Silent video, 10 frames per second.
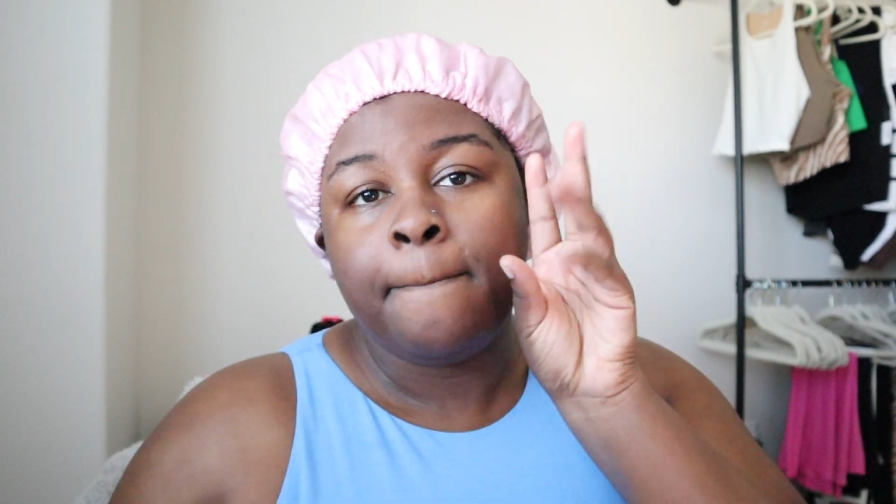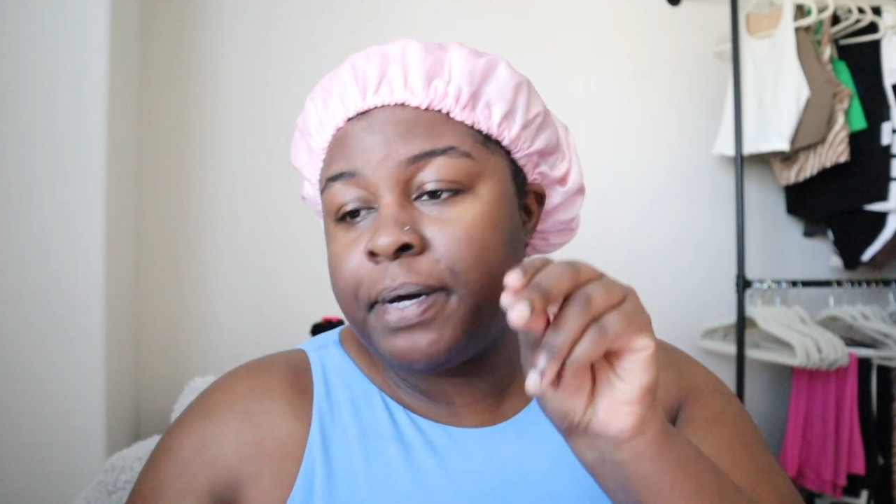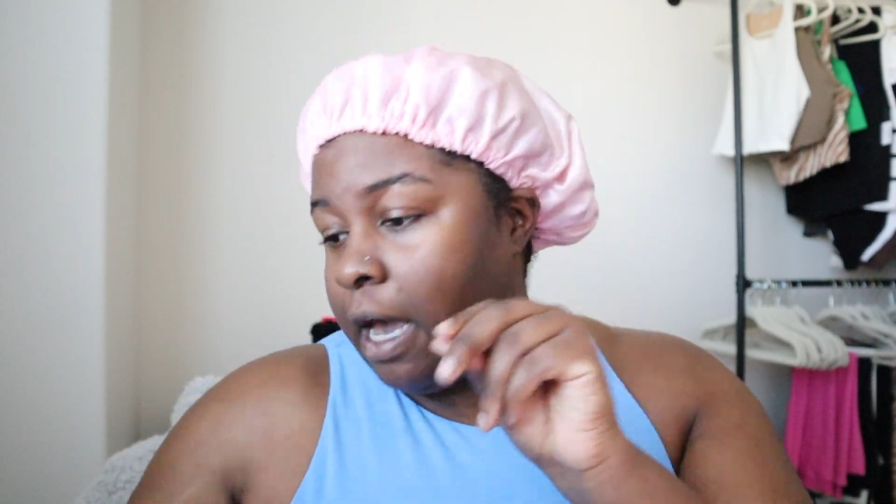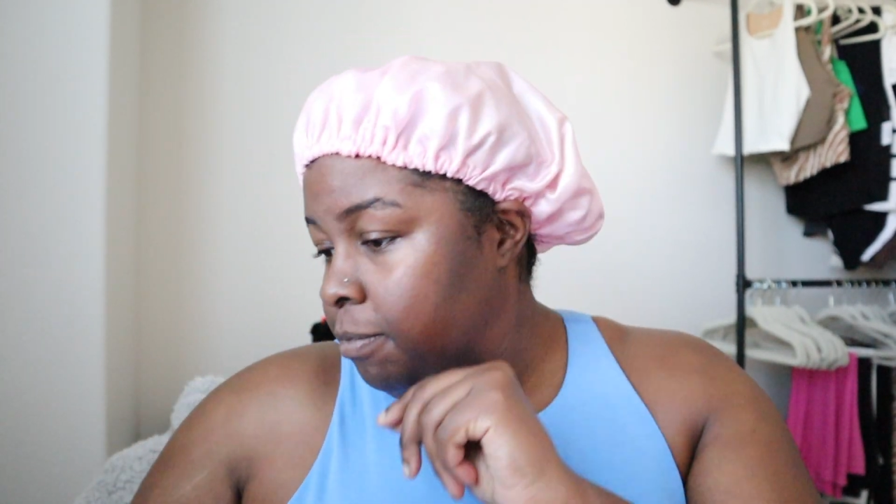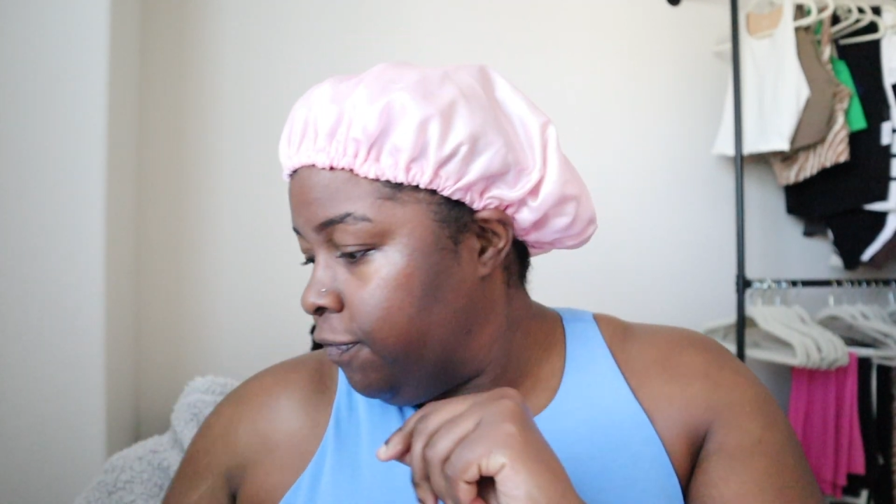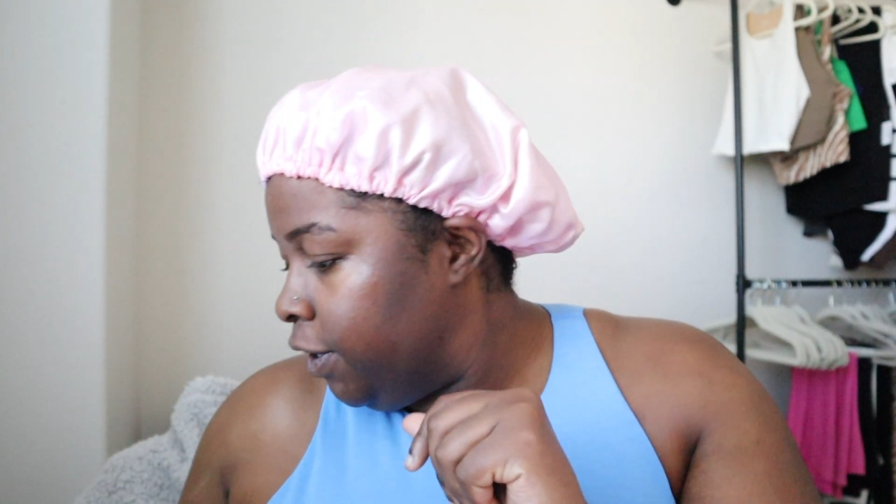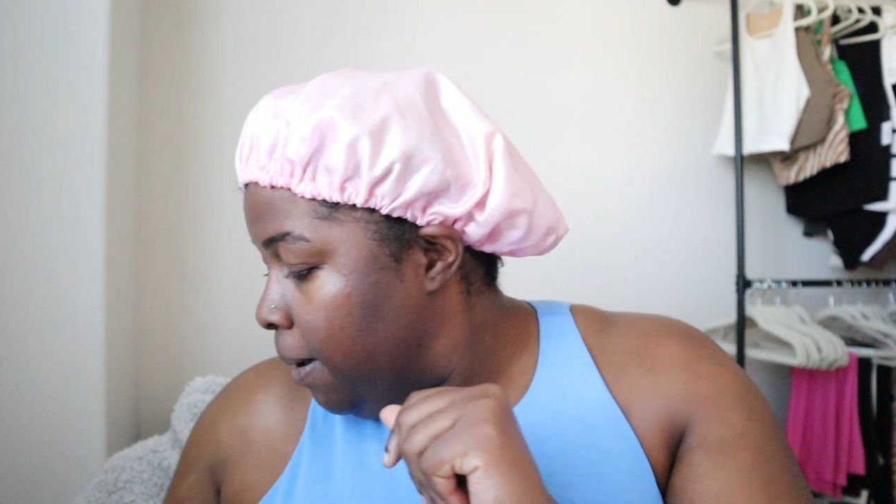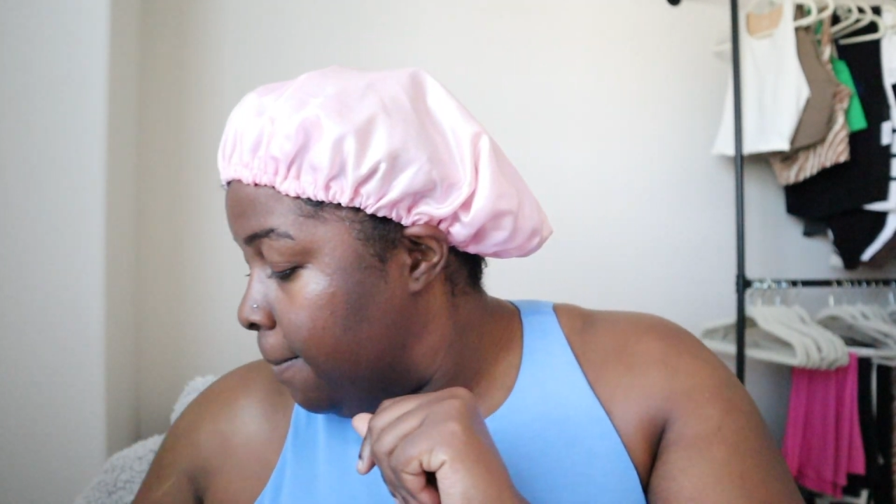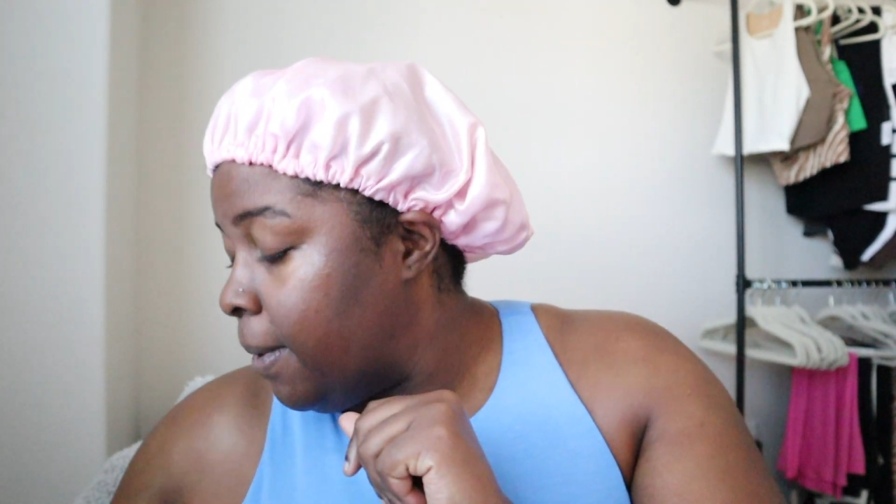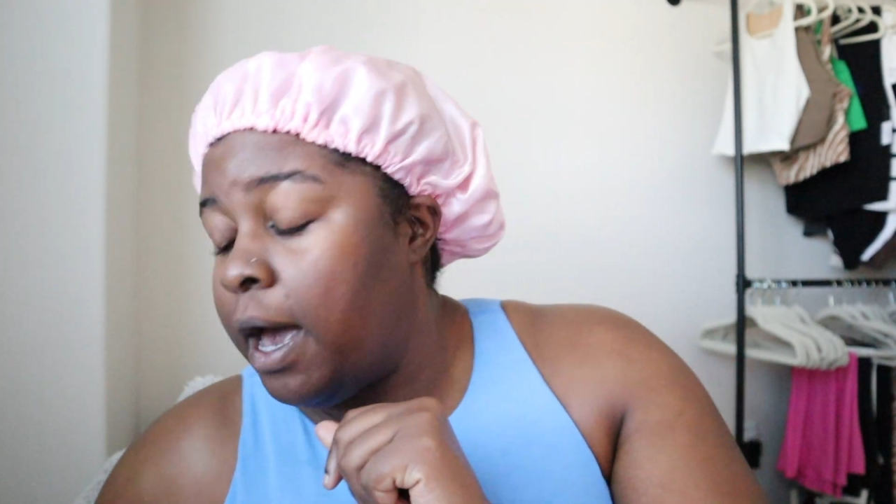but I've been
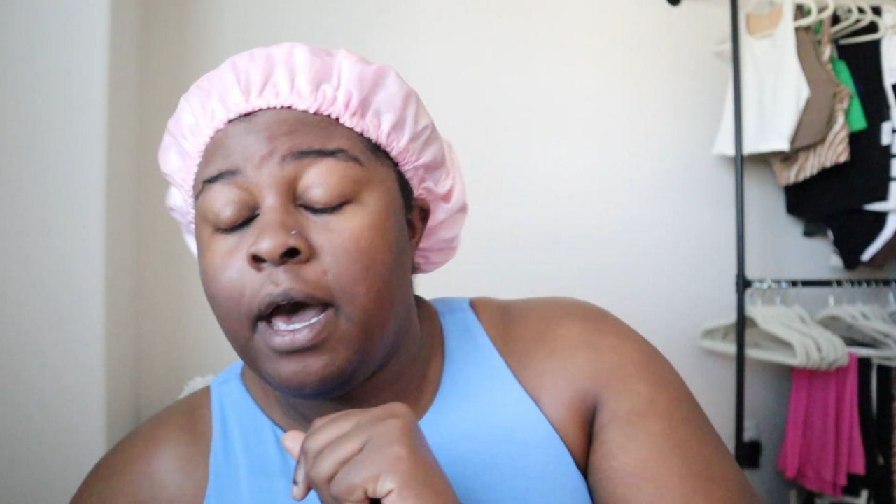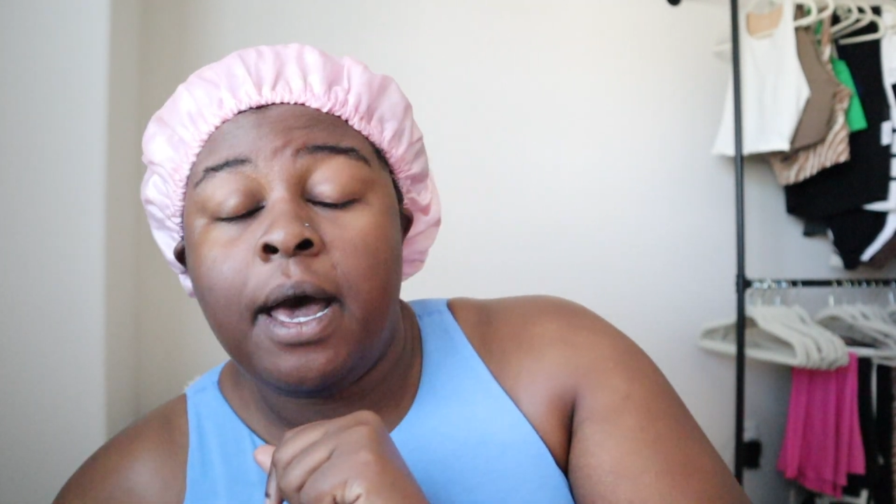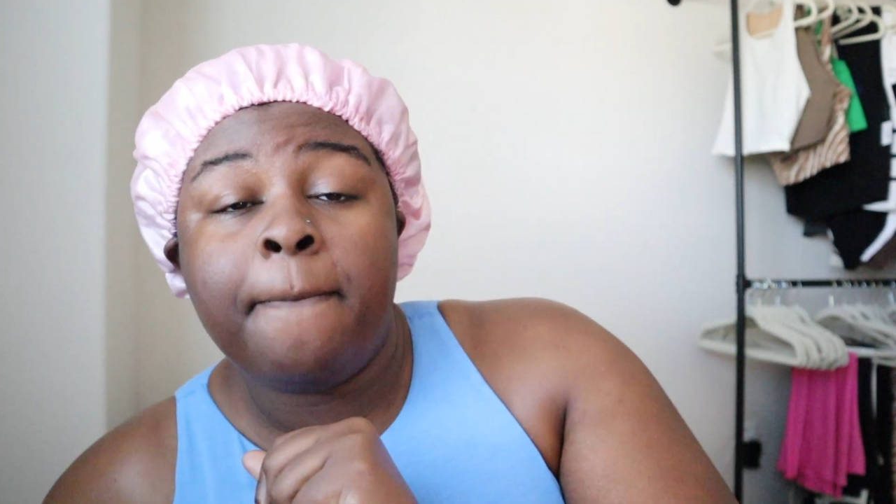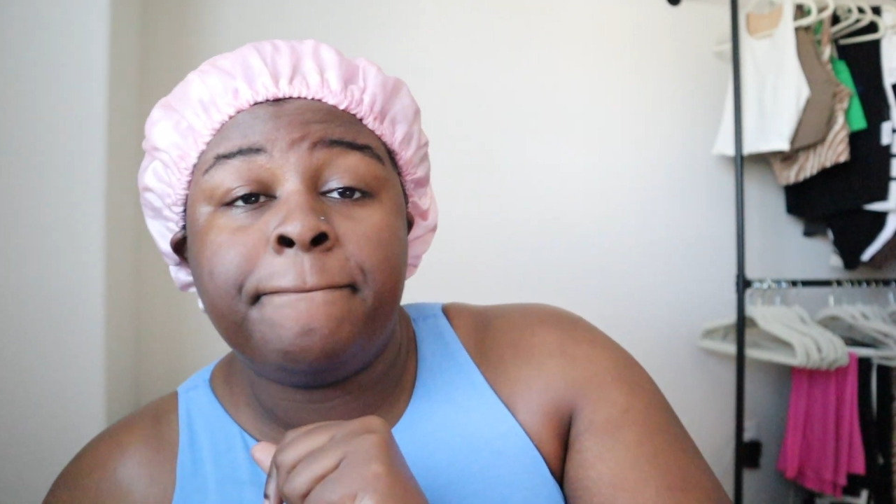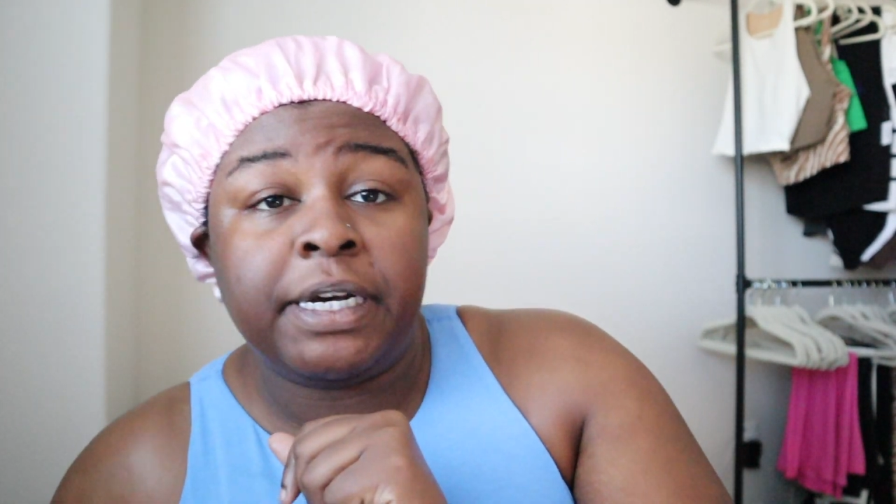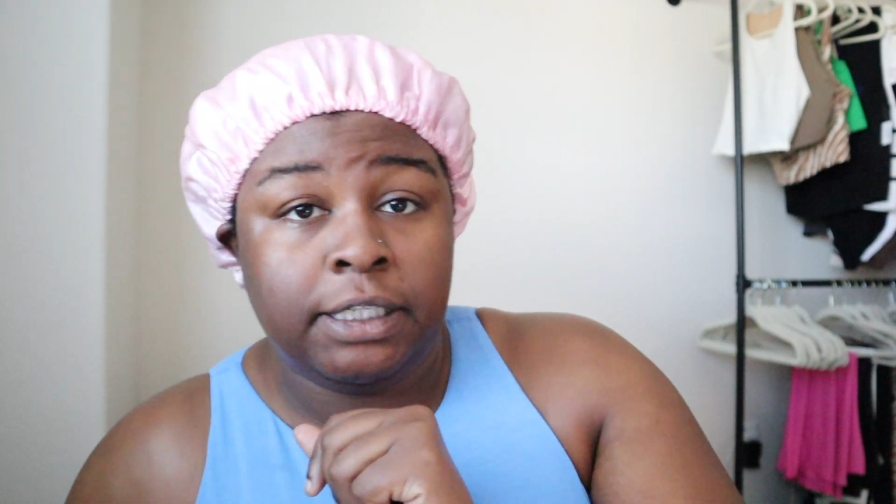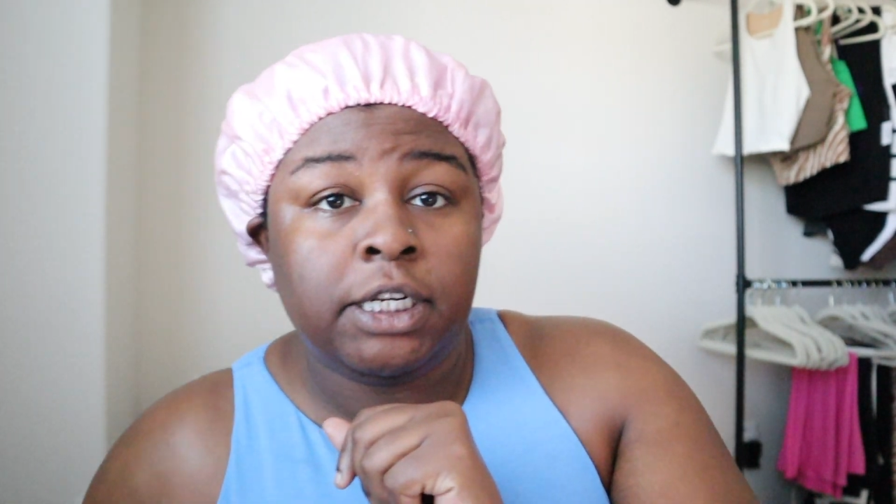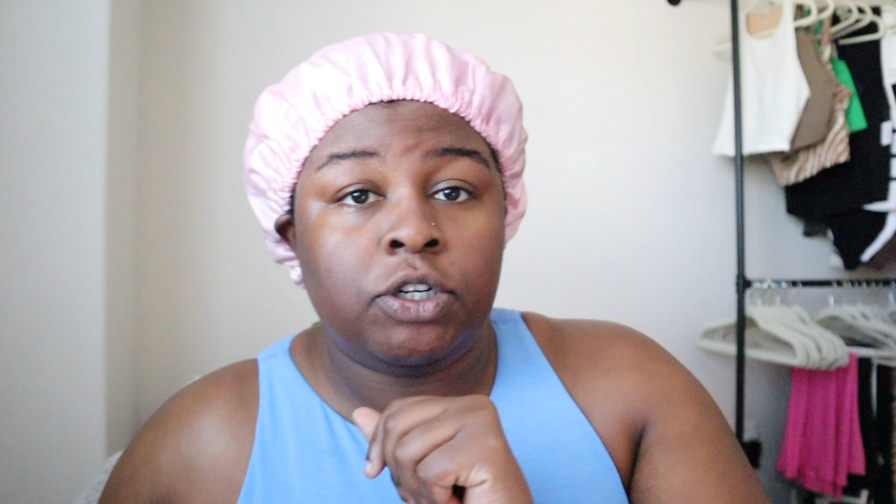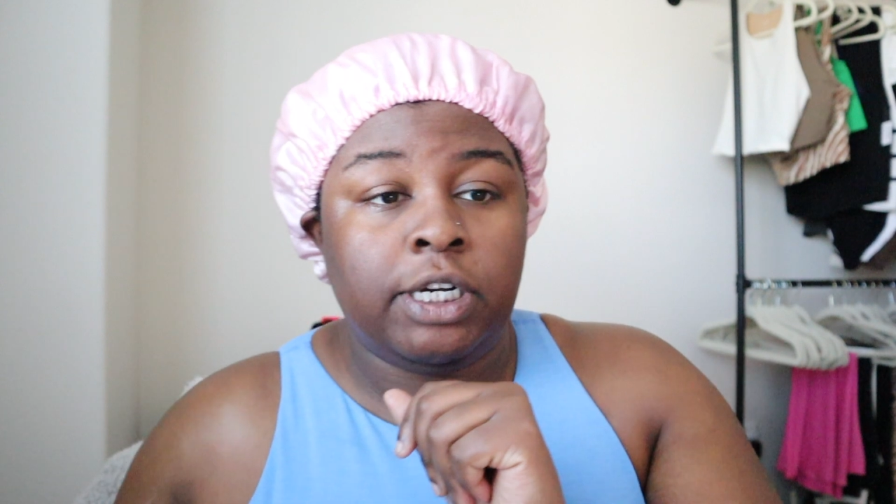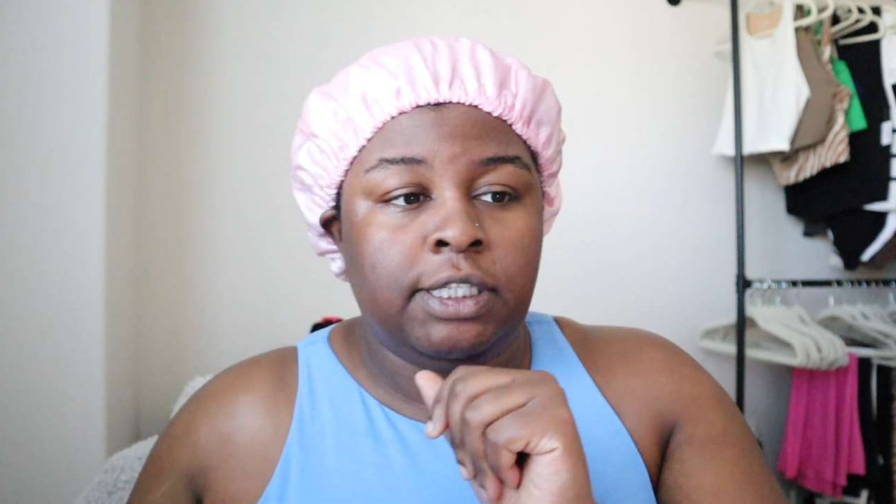feeling uh, busted
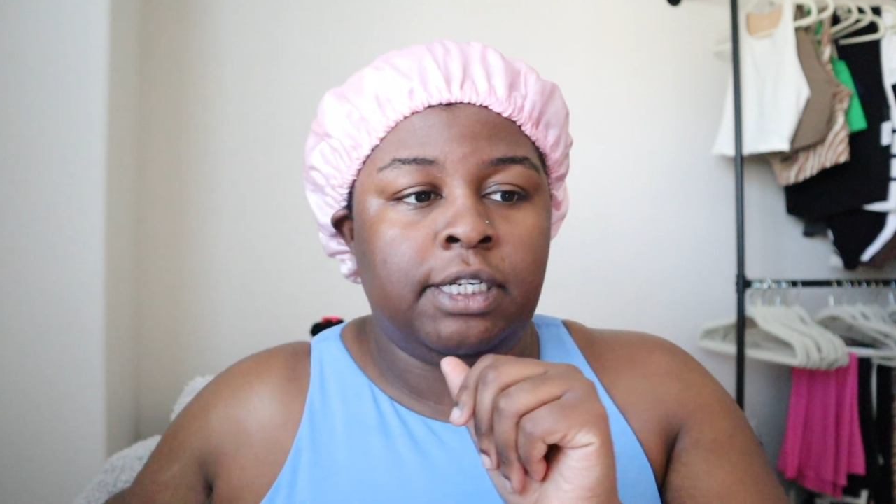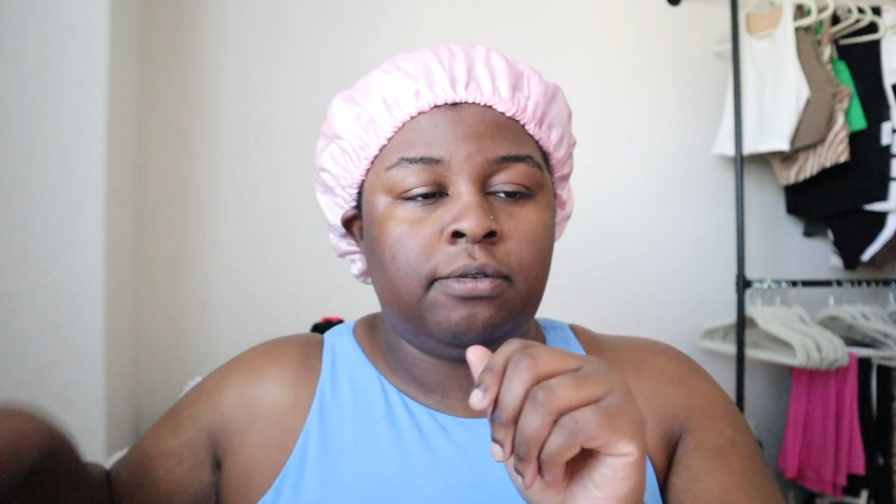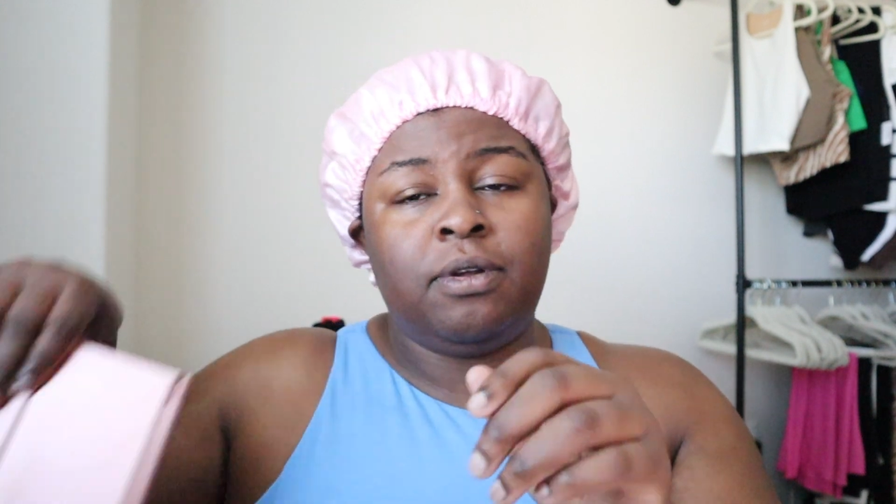and crusted.